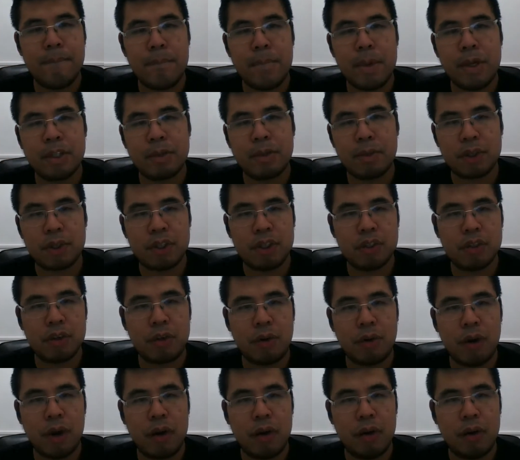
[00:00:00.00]
especially in
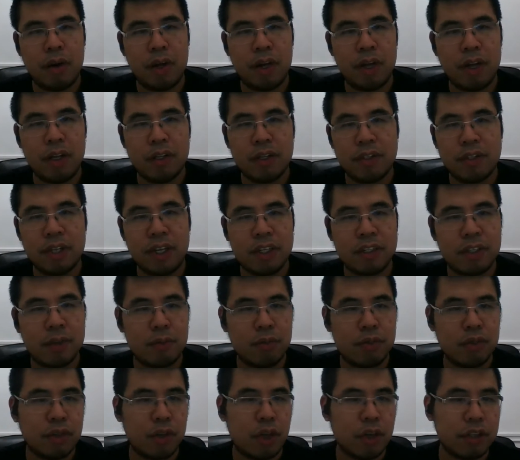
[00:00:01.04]
Toronto, and seeing some
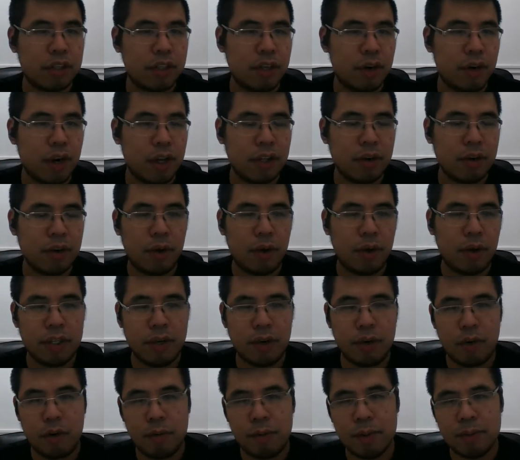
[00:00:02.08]
results here at the Red
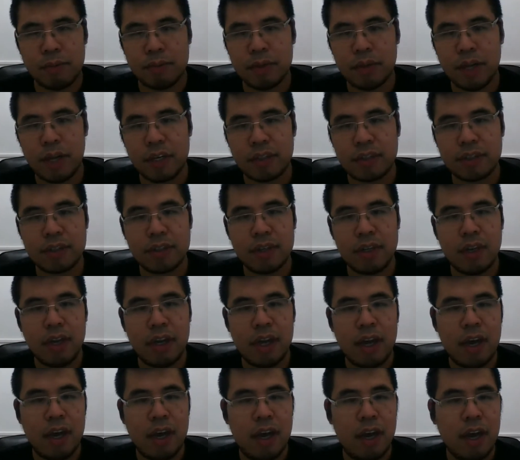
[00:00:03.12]
Deer Open Plus.
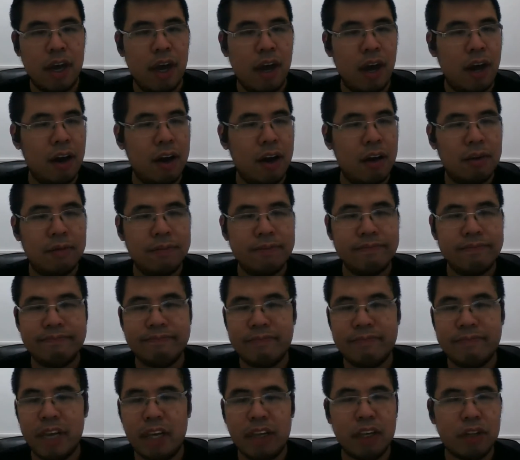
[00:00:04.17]

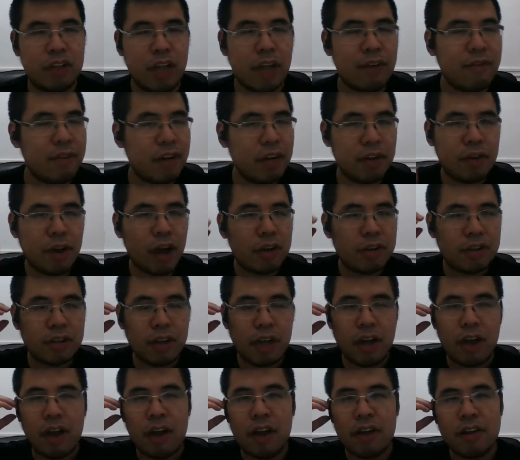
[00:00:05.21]
Elliot, do you have any thoughts
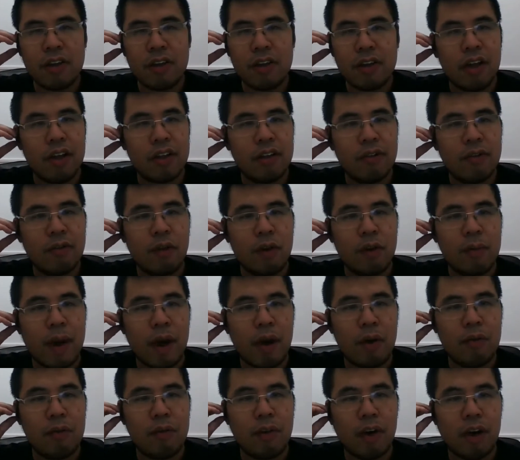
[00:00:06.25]
on the format
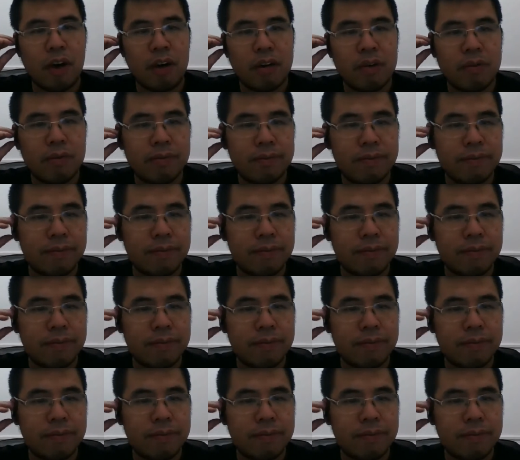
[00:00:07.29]
overall?